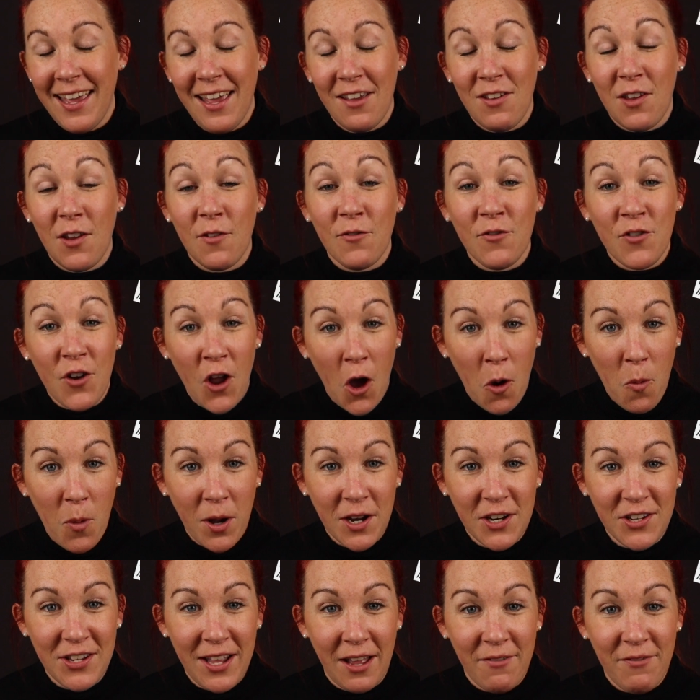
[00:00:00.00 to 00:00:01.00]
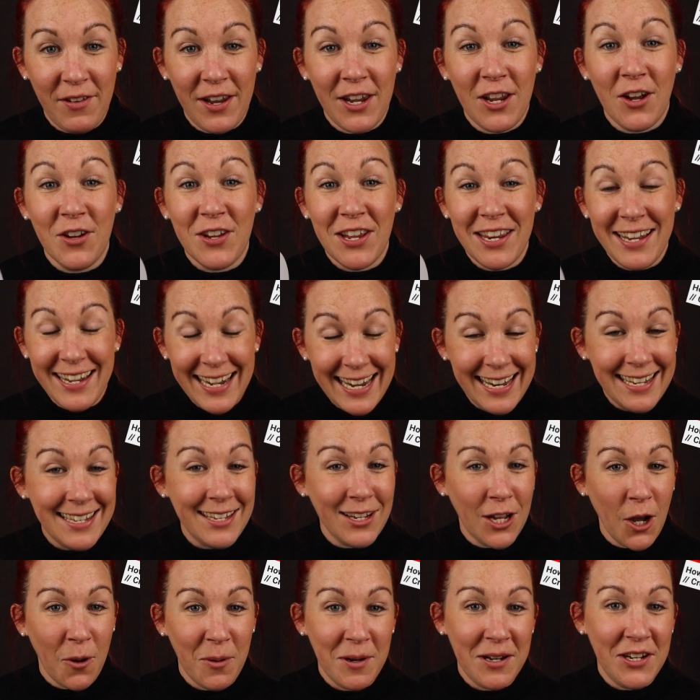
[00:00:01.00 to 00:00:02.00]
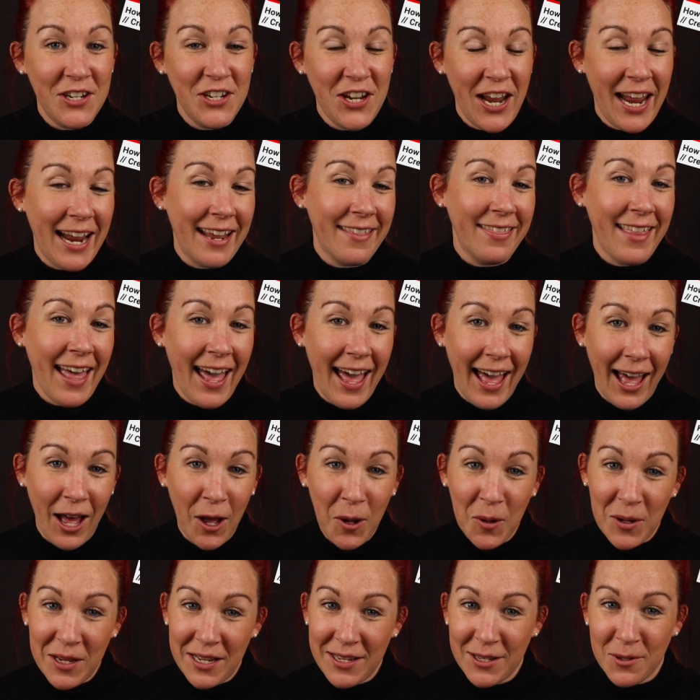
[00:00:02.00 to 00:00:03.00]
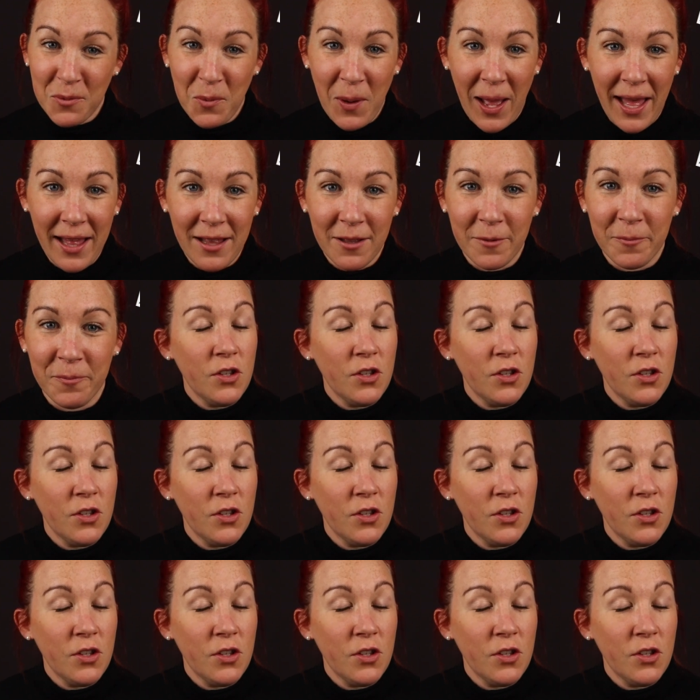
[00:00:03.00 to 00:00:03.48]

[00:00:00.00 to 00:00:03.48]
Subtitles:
If you've not watched that video, you need to go and check that out as well.